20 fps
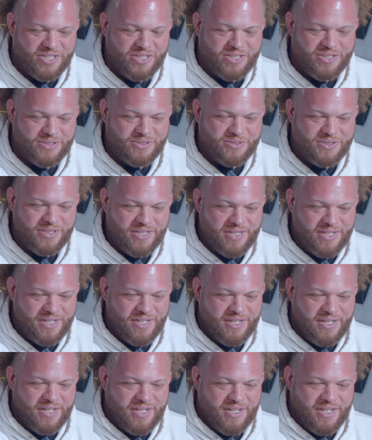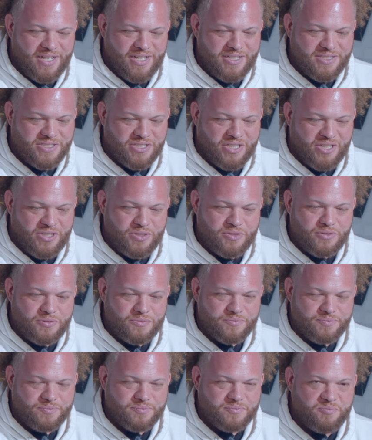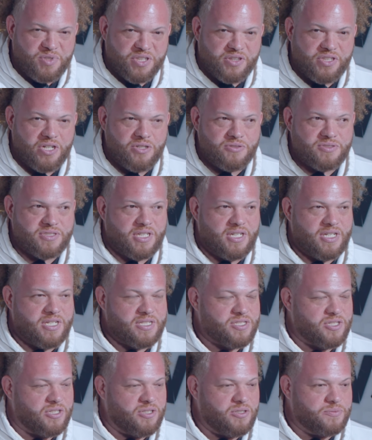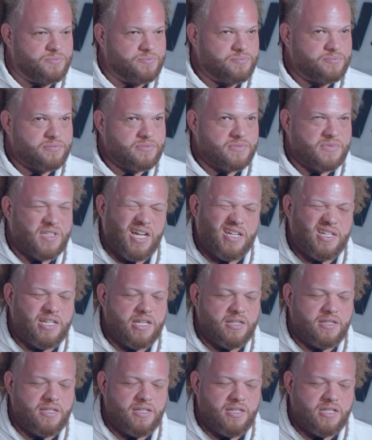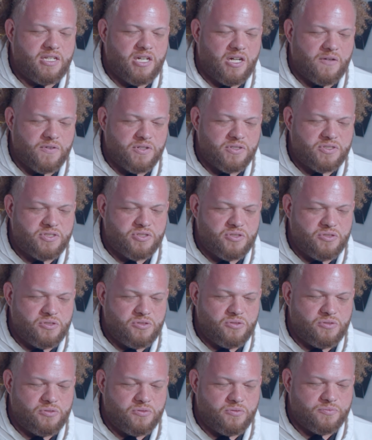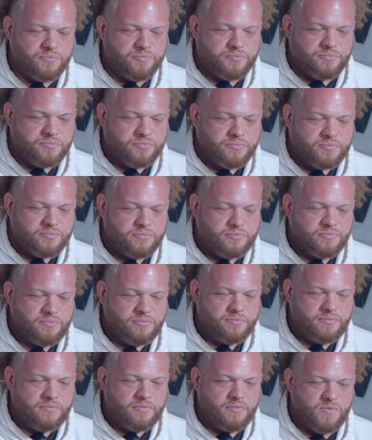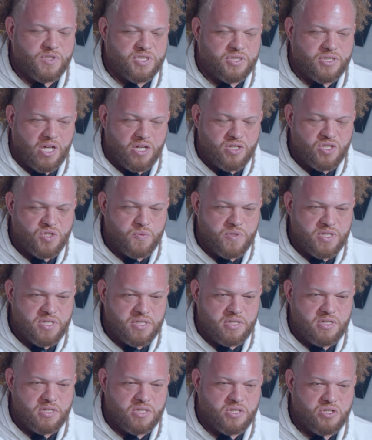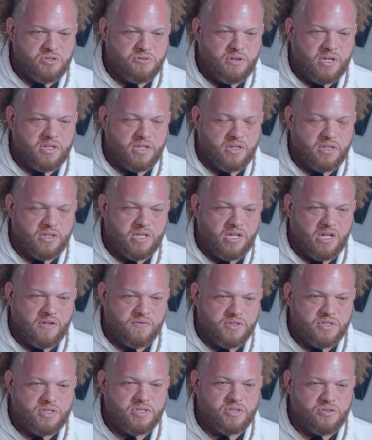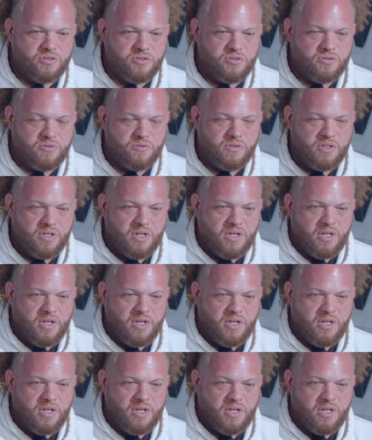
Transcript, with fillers: so so but those uh so I did the cover to the Sauce Twins issue. I did the mm. cover to